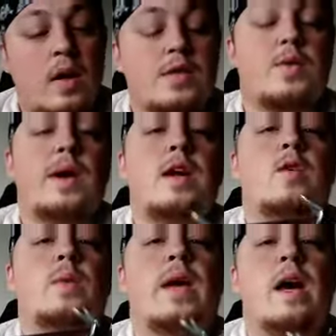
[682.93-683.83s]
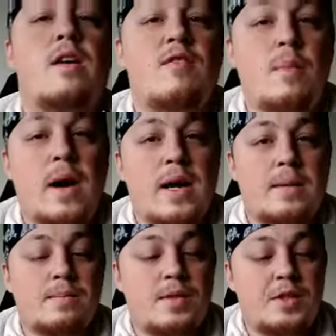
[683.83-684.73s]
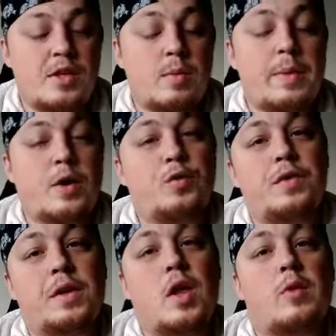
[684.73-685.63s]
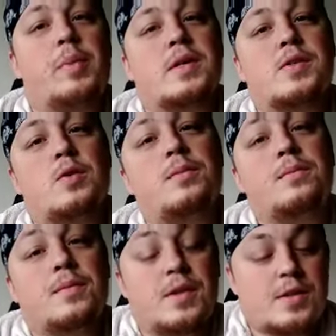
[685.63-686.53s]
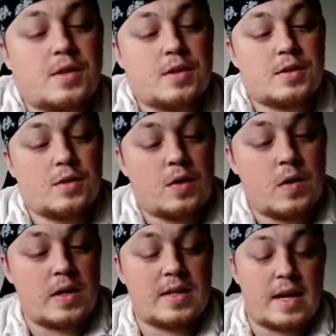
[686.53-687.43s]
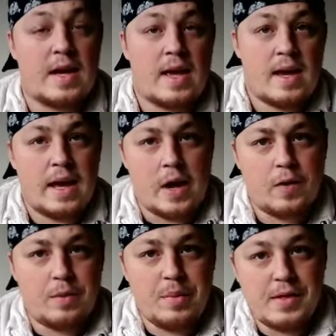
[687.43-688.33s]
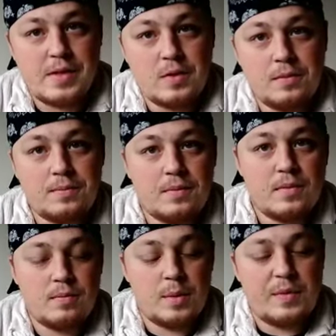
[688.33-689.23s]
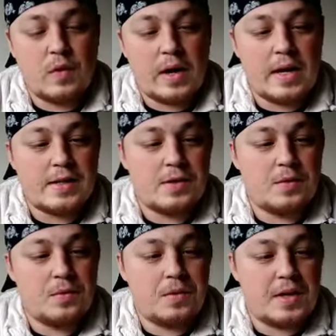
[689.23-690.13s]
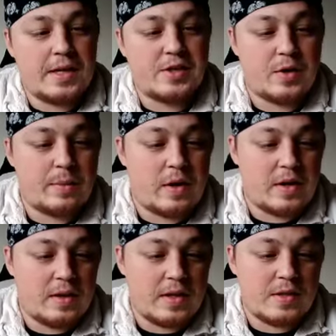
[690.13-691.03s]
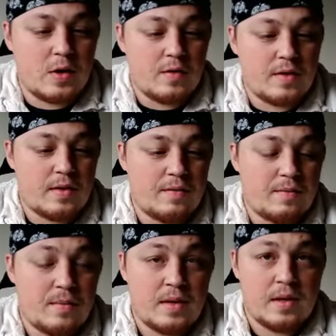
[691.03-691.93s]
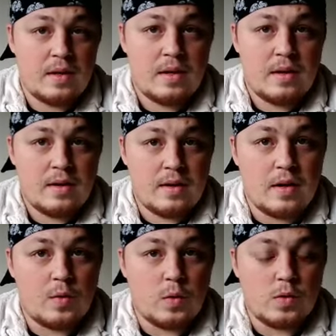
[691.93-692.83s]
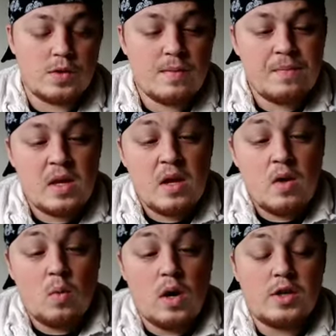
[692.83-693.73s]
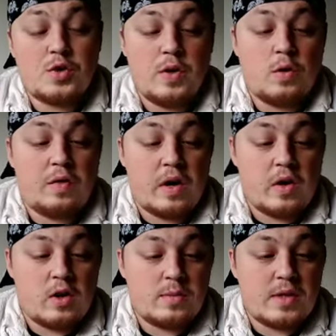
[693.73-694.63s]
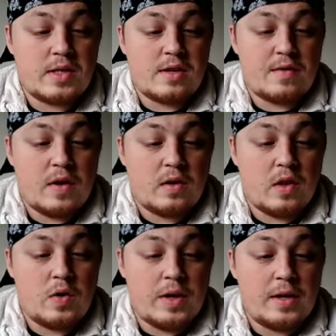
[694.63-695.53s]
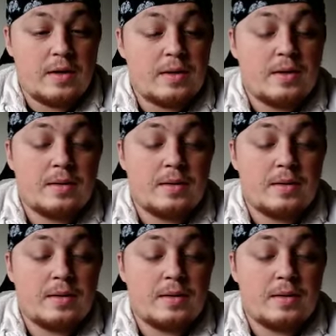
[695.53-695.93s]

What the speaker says: Alright, so right here we have my double barrel flintlock pistol. This is also known as a Howdah pistol. But before I get into the history about it, let's go over the gun rules. 1. Treat all firearms as if they are loaded.